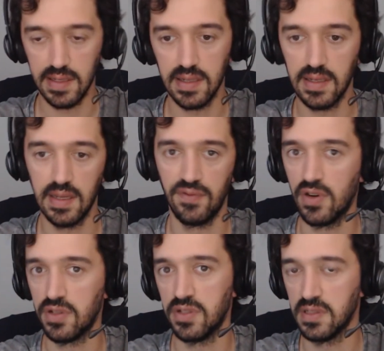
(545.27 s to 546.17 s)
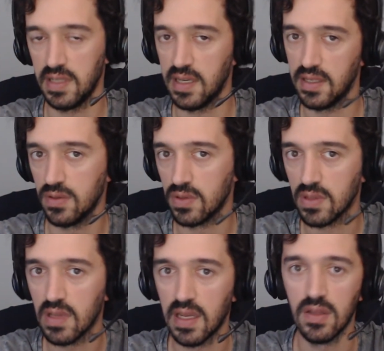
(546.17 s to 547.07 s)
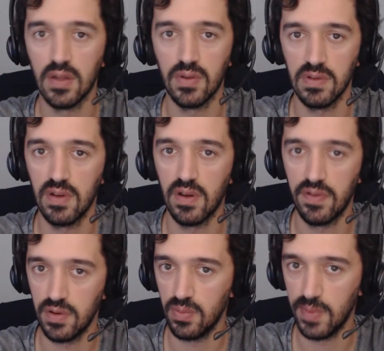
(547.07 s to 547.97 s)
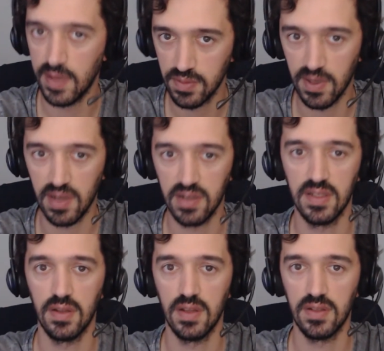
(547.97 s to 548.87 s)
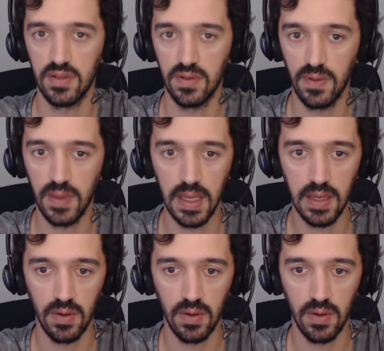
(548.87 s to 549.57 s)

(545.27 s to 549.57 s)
Unfortunately, as usual, I cannot really offer you benchmarks and all that sort of thing,